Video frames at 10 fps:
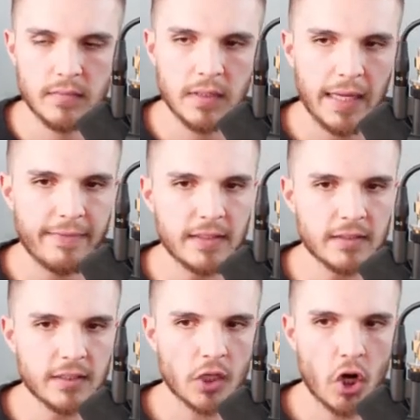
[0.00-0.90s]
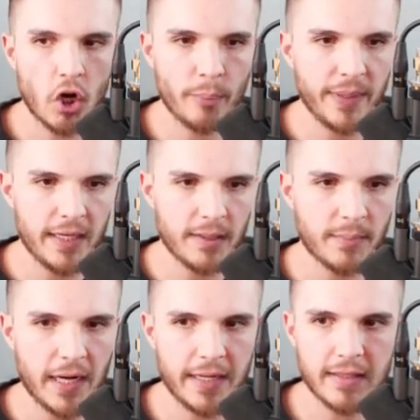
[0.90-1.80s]
and this is all paid
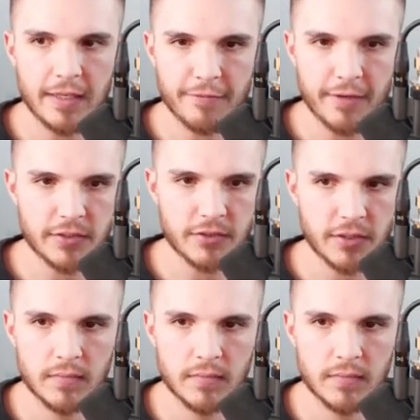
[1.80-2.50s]
by the investor.